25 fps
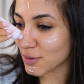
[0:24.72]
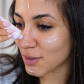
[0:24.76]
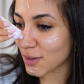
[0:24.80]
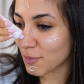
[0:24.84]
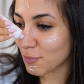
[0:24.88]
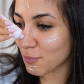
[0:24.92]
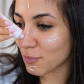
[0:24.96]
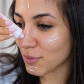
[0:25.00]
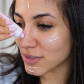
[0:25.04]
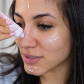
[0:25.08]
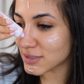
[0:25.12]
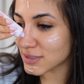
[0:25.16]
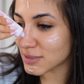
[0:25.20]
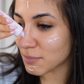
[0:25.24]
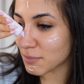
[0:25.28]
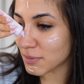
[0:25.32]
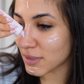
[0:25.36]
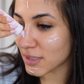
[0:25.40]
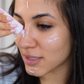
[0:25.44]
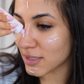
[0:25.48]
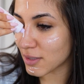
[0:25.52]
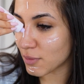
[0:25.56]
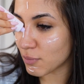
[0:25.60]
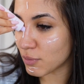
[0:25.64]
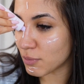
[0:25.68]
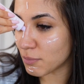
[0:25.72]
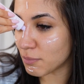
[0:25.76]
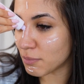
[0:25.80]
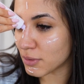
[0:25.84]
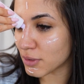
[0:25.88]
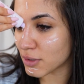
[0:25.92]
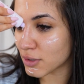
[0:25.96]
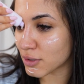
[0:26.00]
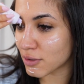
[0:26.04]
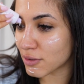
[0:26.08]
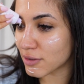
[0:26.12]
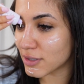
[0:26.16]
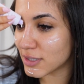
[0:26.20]
I want something that will
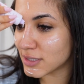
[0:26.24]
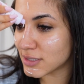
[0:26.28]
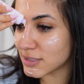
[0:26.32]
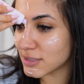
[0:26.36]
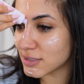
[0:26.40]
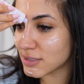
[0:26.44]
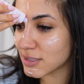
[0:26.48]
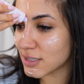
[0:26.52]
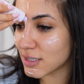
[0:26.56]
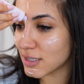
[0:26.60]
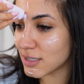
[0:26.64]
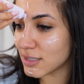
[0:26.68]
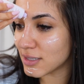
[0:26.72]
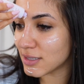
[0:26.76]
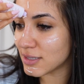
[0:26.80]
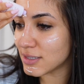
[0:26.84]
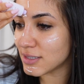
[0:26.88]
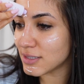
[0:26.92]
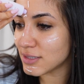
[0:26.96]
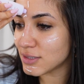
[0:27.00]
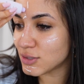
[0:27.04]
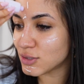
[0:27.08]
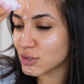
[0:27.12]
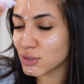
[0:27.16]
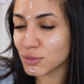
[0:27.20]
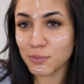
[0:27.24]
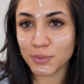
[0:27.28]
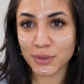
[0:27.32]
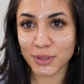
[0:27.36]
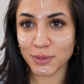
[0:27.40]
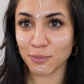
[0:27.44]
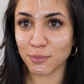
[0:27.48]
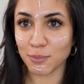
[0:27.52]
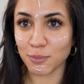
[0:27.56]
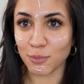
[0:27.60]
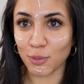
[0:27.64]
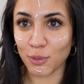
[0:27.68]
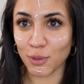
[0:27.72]
blur it a little
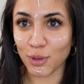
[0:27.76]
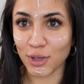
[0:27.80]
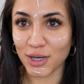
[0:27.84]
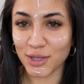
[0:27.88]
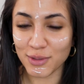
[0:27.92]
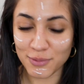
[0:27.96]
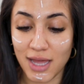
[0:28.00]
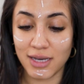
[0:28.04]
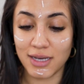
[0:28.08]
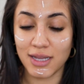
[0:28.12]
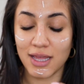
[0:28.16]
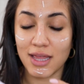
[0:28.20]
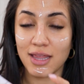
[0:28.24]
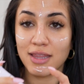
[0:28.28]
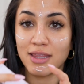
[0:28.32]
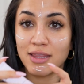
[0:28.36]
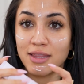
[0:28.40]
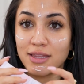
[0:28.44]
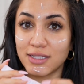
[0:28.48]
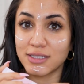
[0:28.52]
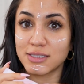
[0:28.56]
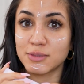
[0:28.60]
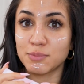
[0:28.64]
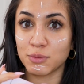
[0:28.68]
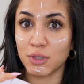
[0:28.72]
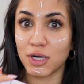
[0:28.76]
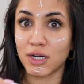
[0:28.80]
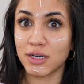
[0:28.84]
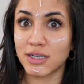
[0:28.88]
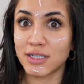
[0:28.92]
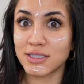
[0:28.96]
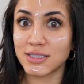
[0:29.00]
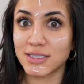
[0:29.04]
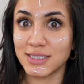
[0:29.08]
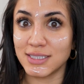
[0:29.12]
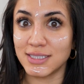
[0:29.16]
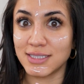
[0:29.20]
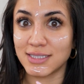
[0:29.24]
bit more. And this
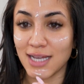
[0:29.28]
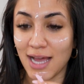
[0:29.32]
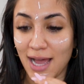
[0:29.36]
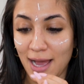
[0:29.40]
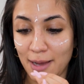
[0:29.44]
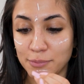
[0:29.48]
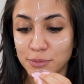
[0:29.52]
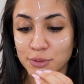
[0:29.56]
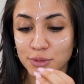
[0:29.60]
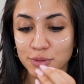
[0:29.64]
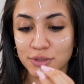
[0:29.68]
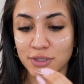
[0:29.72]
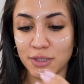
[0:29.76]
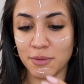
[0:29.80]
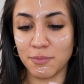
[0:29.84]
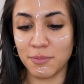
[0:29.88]
product is absolutely